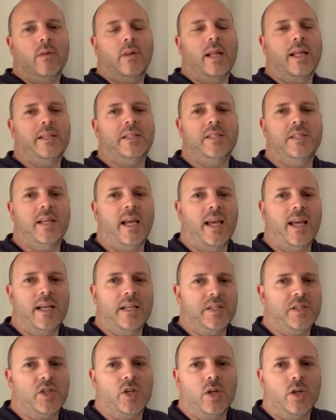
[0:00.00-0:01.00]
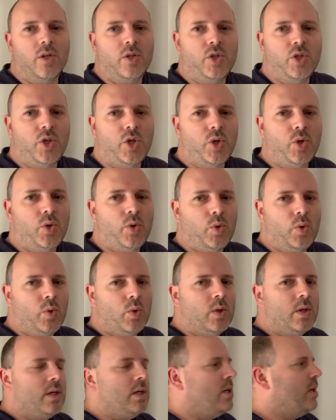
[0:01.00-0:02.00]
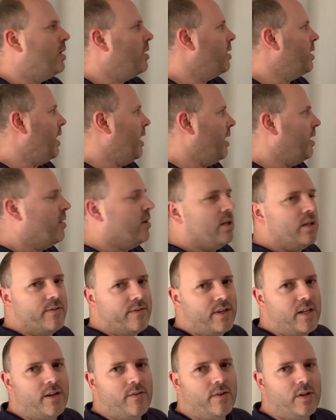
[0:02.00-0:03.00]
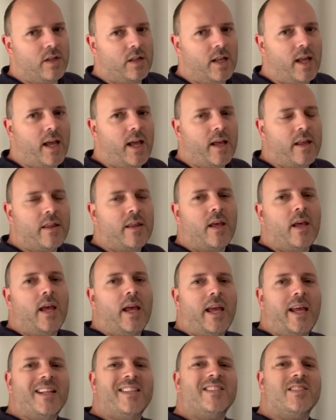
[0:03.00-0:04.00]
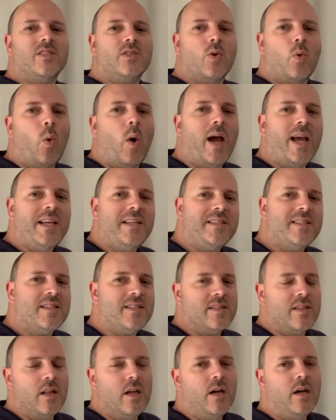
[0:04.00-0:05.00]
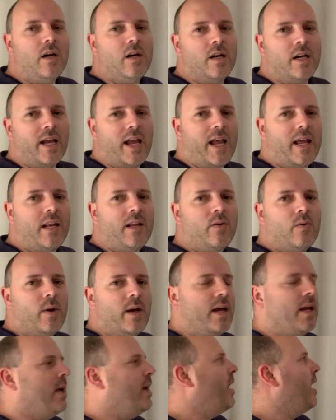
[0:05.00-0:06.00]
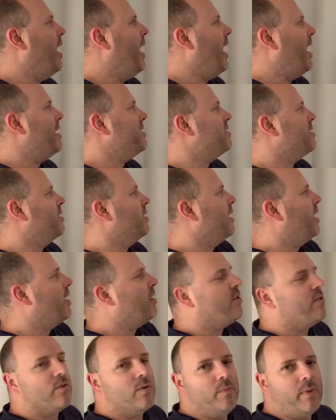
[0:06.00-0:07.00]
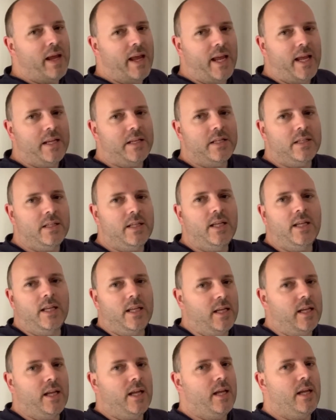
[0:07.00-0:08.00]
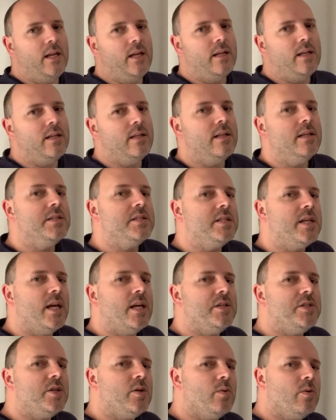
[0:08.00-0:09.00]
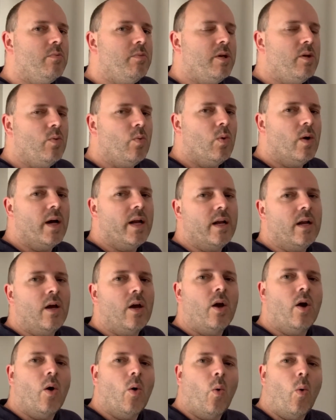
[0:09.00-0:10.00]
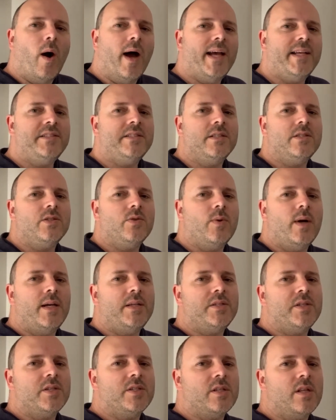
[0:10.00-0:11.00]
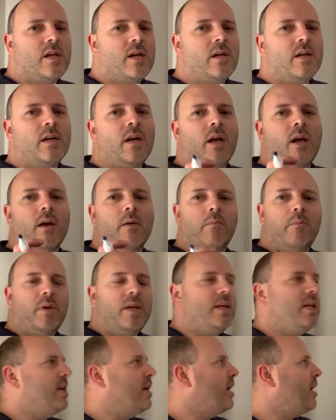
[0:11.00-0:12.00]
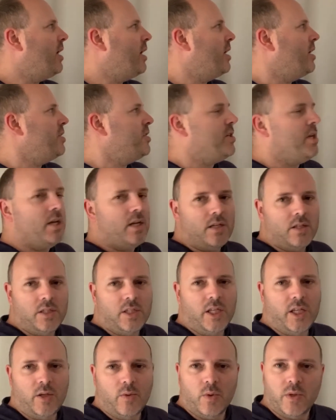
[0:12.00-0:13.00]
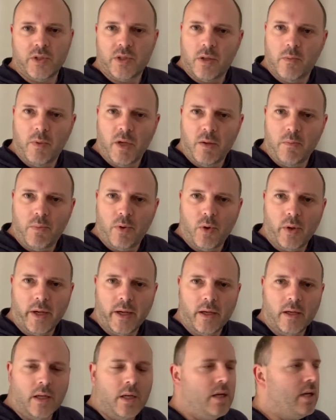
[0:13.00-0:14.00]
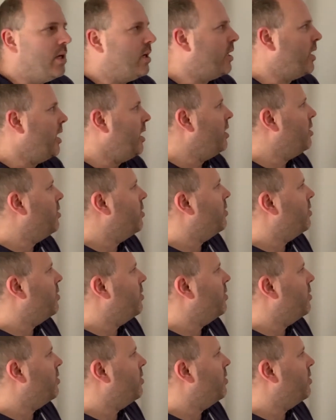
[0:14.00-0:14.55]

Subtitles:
let's say it's 2, okay, give it a length, it's twice as long anyway as the length from A to D. In this case, it would be 1. Why is it twice as long? Because D was the midpoint. Okay,